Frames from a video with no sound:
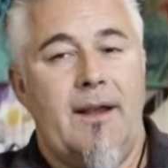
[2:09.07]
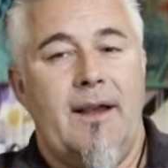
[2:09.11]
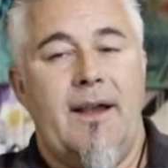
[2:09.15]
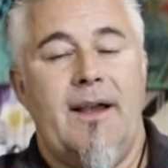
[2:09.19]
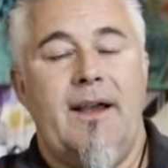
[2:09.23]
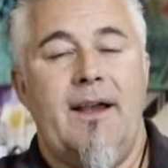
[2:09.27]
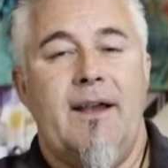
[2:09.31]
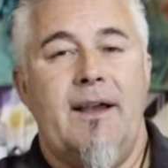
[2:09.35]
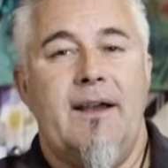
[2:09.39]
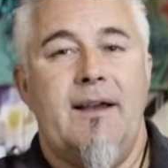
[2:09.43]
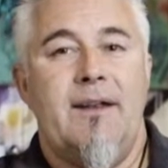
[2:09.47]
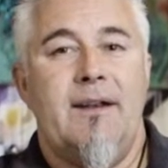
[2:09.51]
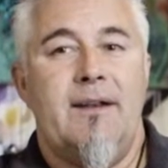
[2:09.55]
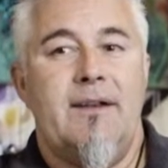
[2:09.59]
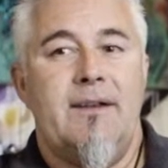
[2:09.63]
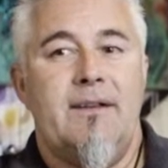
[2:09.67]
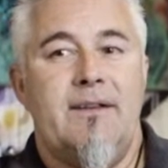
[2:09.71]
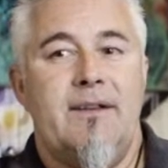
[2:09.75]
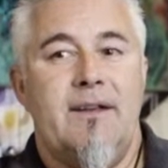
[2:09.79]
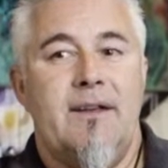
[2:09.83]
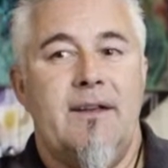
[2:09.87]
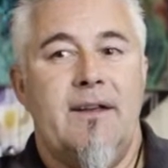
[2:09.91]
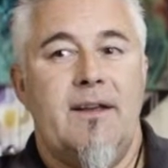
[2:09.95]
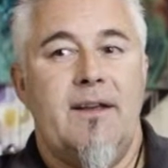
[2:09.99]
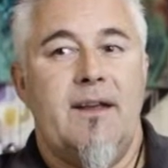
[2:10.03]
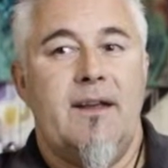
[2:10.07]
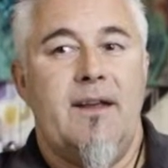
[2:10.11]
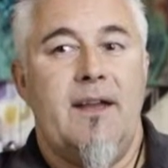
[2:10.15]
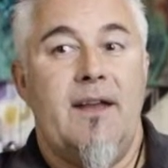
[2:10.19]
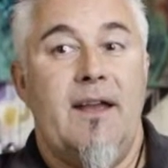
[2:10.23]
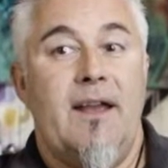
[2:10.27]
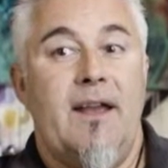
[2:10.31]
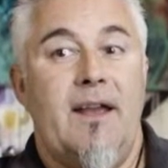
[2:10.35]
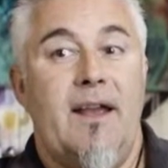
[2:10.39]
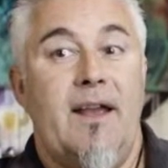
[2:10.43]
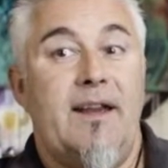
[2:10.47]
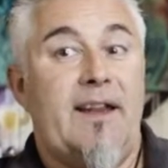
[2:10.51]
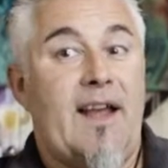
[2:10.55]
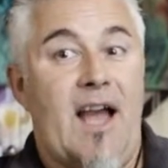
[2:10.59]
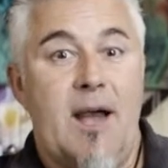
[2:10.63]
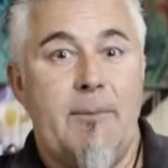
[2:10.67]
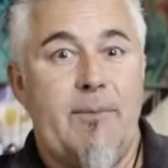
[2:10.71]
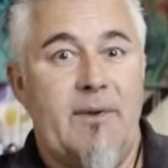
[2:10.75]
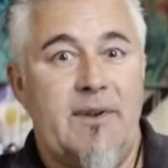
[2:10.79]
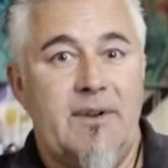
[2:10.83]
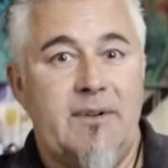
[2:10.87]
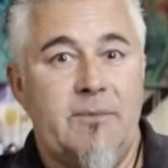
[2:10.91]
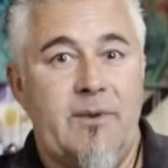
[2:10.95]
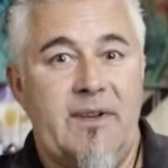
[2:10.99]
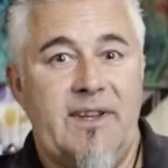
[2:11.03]
and it
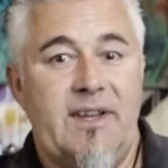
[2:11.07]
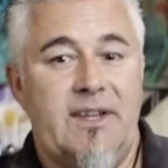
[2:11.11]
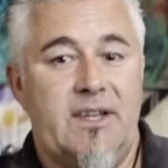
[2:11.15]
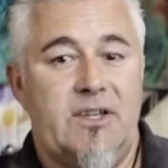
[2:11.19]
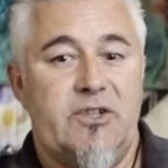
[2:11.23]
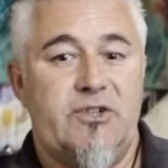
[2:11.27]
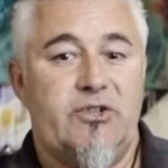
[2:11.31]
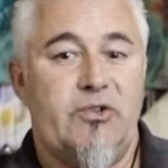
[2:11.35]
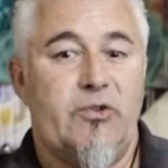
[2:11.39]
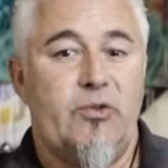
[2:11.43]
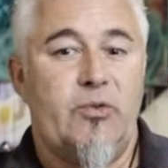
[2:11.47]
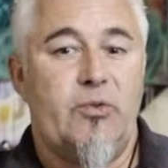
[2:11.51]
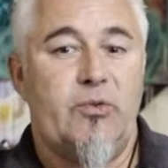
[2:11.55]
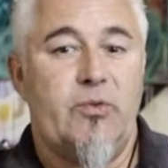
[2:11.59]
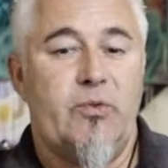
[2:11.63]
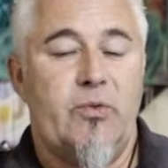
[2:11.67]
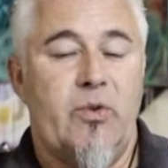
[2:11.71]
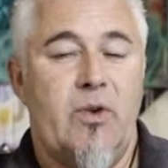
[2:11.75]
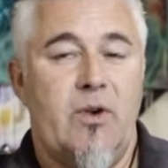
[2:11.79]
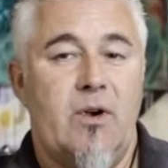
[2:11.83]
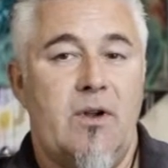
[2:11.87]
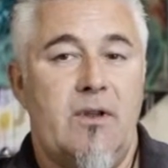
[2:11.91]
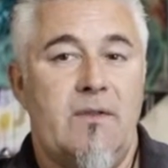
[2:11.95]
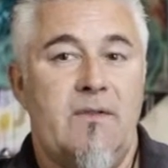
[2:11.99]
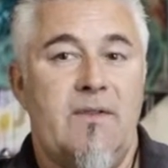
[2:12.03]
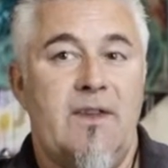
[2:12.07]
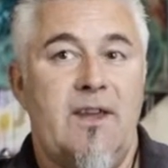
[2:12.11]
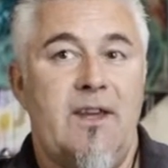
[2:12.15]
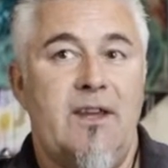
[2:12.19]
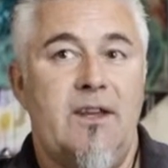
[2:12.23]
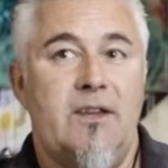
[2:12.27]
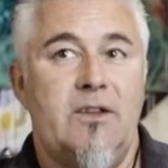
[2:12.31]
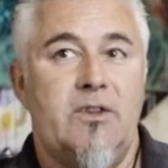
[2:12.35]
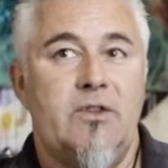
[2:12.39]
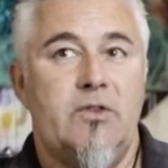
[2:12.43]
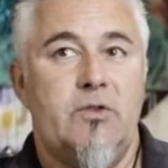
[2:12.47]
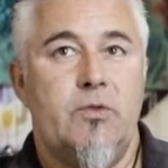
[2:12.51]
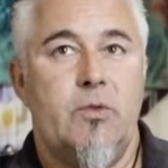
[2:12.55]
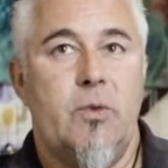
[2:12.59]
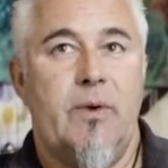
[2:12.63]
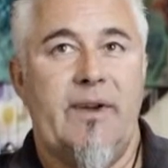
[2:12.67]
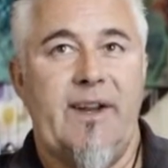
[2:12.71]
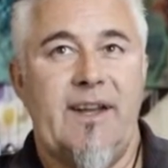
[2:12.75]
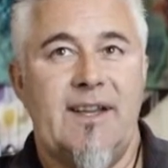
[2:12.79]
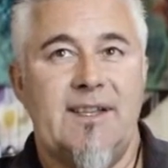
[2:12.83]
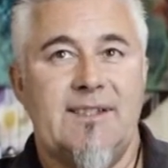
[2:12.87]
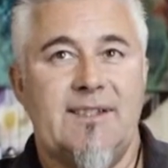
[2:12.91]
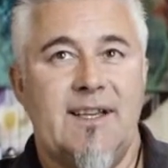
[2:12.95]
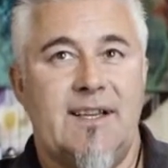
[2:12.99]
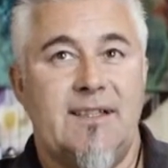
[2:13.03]
happened. We did a show on the
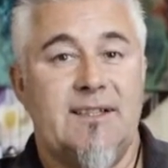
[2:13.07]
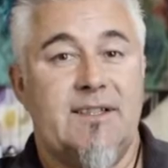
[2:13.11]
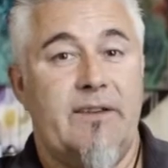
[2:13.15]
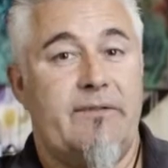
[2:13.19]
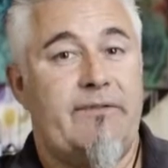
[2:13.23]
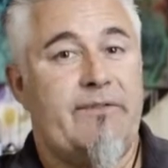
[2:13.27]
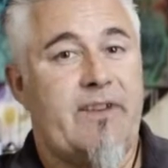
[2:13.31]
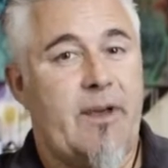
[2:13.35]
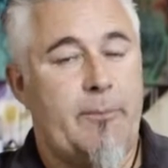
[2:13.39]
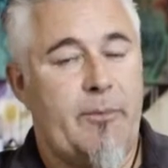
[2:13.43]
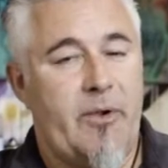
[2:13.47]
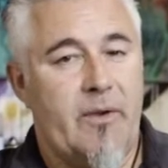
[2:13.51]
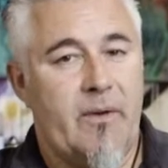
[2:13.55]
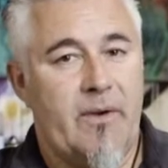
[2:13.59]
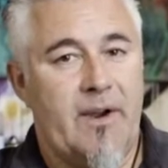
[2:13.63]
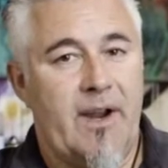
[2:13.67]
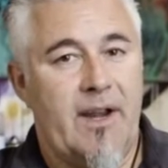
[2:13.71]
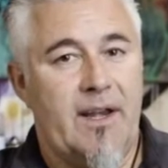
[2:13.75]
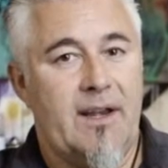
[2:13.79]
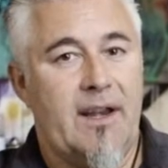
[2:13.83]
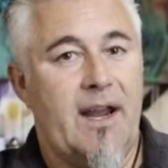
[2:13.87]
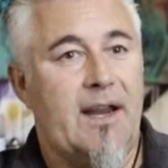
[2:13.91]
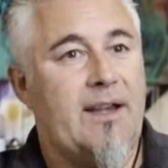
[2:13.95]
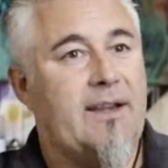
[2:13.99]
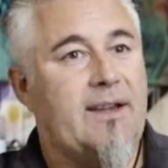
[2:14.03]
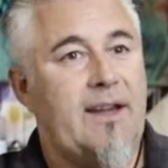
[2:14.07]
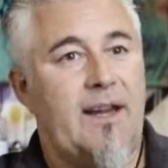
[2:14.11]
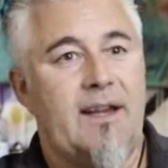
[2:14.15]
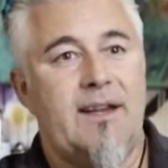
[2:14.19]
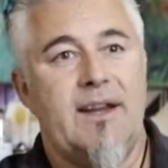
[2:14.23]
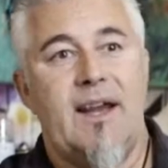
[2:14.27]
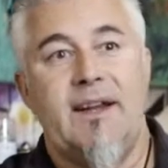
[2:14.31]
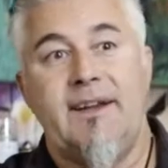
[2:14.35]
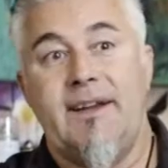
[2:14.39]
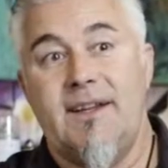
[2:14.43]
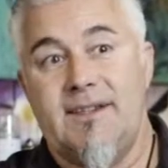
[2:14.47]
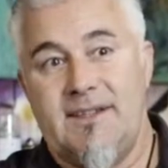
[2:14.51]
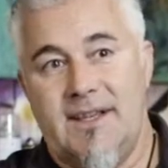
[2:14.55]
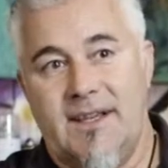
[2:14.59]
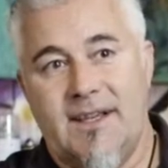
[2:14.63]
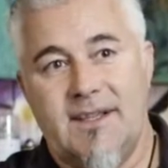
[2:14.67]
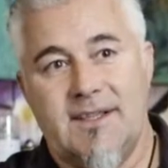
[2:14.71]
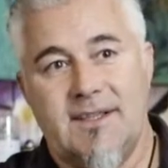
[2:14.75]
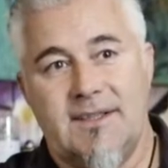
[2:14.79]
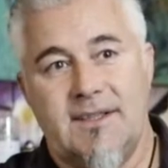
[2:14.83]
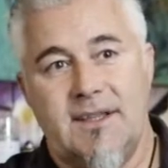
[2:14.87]
26th of February 1996,